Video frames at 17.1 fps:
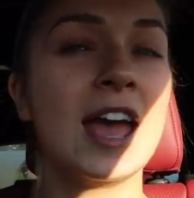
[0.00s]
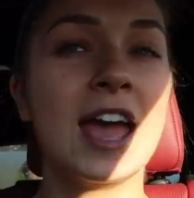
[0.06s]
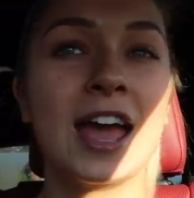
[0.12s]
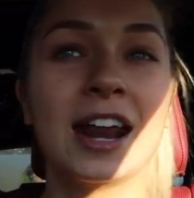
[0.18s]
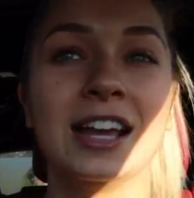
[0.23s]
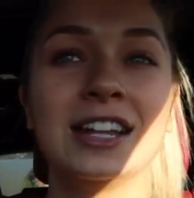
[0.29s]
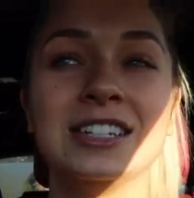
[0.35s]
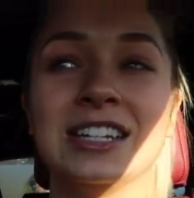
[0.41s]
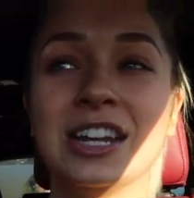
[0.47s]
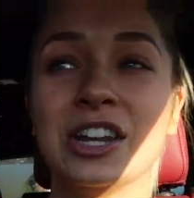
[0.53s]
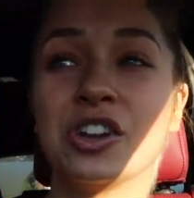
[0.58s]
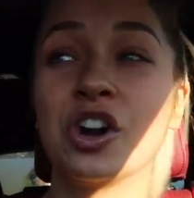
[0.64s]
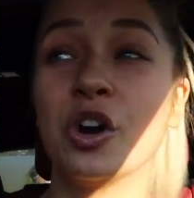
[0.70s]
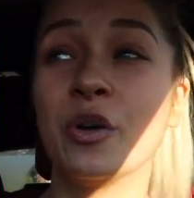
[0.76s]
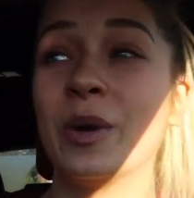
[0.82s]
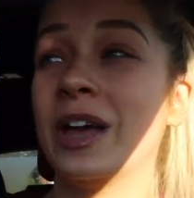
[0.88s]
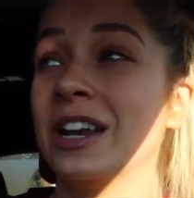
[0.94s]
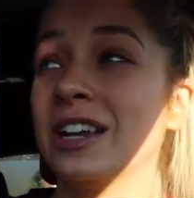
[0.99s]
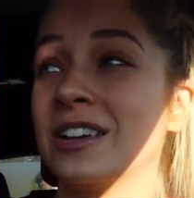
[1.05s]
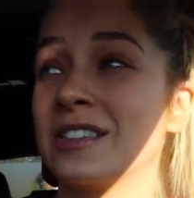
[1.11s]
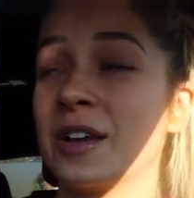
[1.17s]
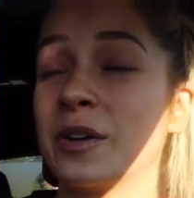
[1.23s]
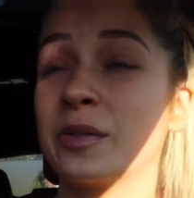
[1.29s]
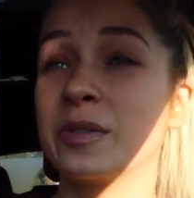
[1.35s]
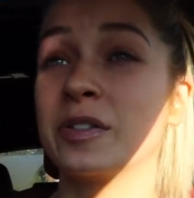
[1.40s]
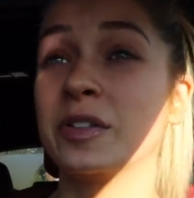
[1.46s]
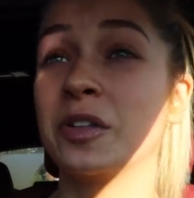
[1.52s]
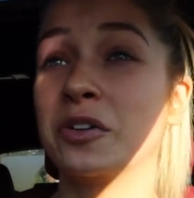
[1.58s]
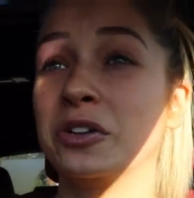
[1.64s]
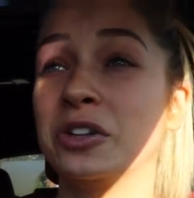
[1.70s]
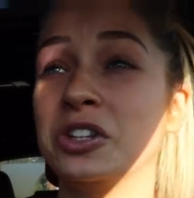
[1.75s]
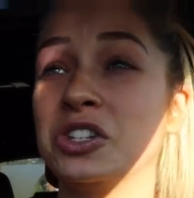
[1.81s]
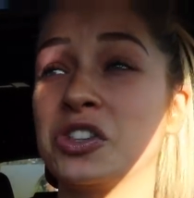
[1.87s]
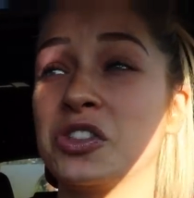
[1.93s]
and I didn't go in because I was
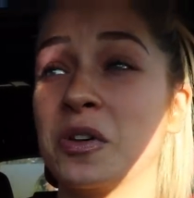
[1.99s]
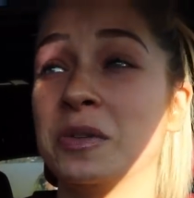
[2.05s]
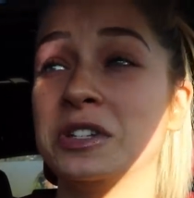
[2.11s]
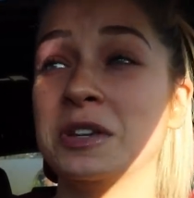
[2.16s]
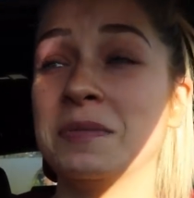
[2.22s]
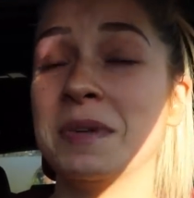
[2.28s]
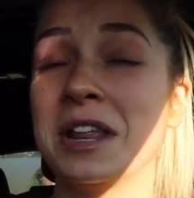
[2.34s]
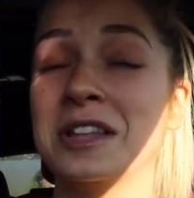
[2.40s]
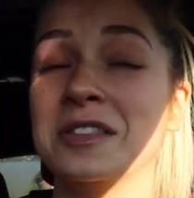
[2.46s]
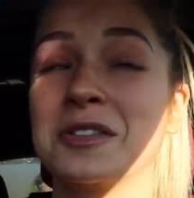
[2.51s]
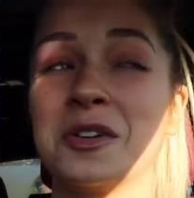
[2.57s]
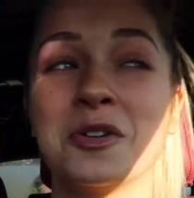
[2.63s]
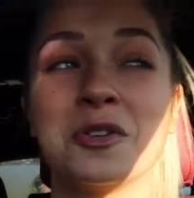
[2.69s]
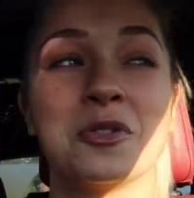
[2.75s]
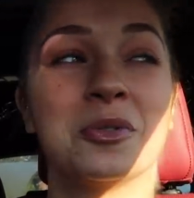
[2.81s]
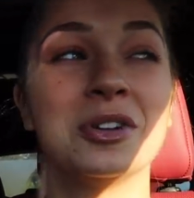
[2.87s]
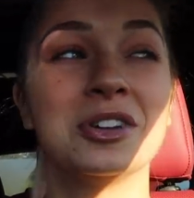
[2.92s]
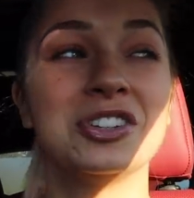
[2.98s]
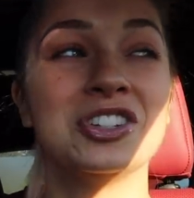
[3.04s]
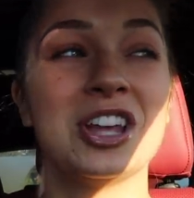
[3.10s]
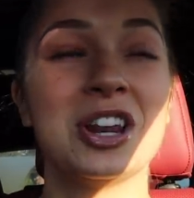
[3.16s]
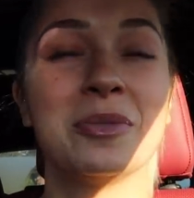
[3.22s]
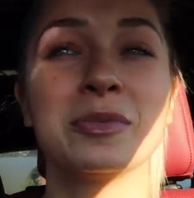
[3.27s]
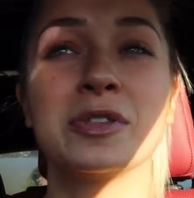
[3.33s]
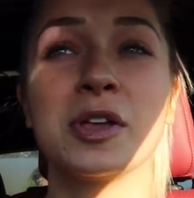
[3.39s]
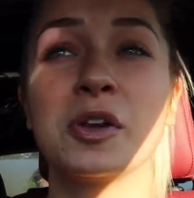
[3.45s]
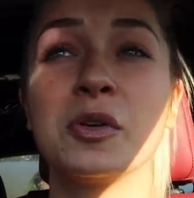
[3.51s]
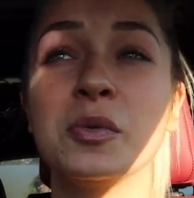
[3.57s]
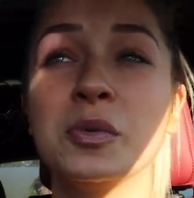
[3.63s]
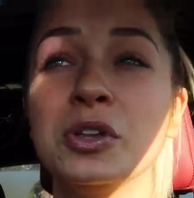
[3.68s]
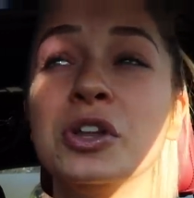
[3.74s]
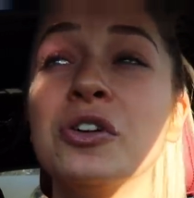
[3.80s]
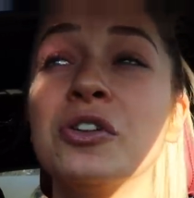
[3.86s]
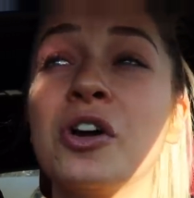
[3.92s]
literally so intimidated. So Shannon was like,
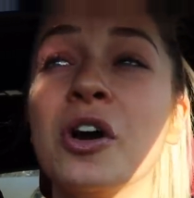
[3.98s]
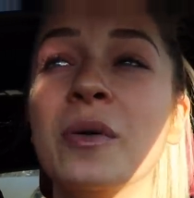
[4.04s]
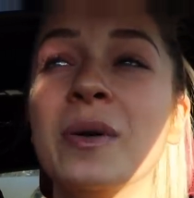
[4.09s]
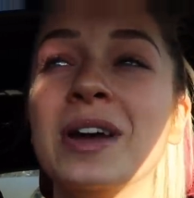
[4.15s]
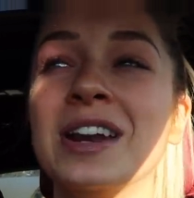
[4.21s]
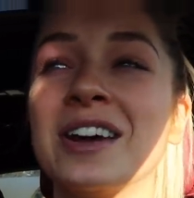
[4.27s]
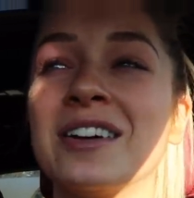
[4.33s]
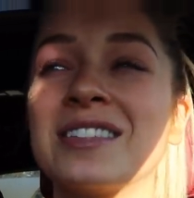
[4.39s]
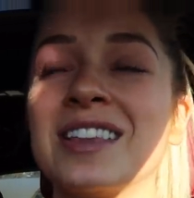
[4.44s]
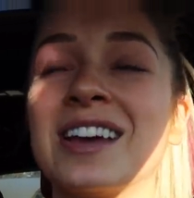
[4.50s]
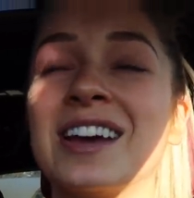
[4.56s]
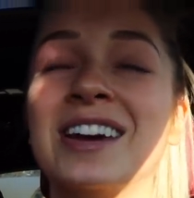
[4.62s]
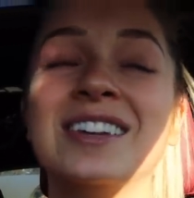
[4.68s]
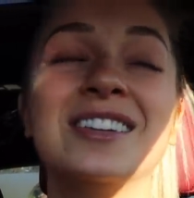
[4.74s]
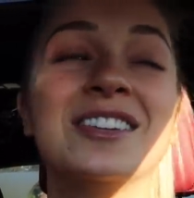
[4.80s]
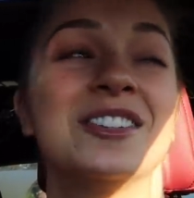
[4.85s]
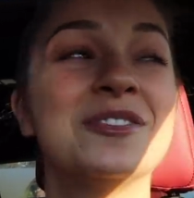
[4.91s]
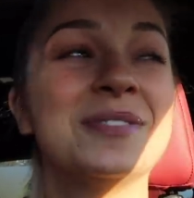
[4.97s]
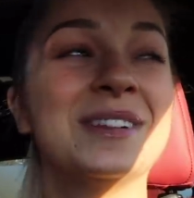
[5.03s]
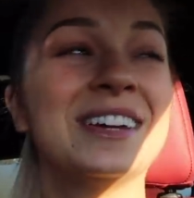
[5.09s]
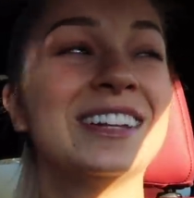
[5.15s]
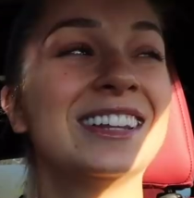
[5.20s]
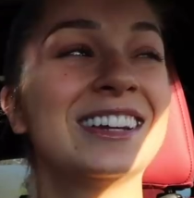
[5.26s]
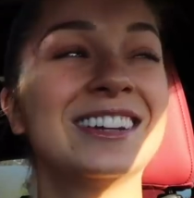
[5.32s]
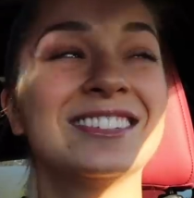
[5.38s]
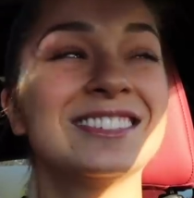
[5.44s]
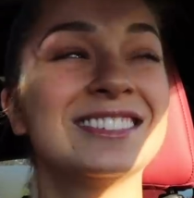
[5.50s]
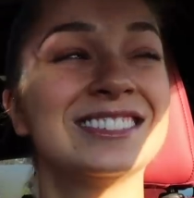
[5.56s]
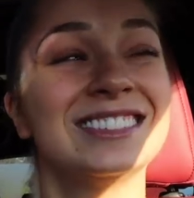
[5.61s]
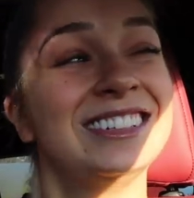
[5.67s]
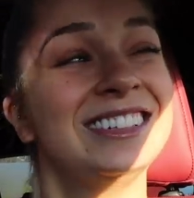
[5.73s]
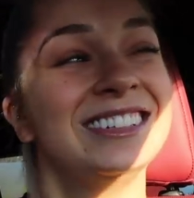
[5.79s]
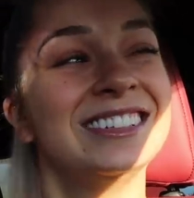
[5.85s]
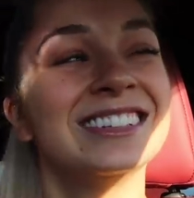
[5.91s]
you didn't go in? I was like, I know, man, like I was
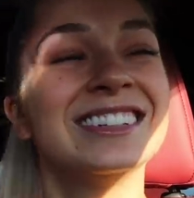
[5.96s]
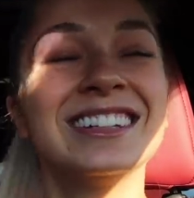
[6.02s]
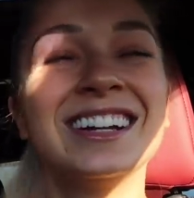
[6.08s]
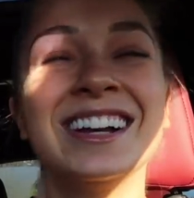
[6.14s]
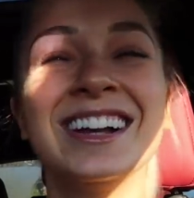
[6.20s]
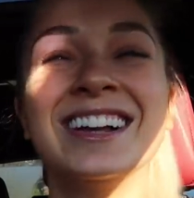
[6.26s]
scared.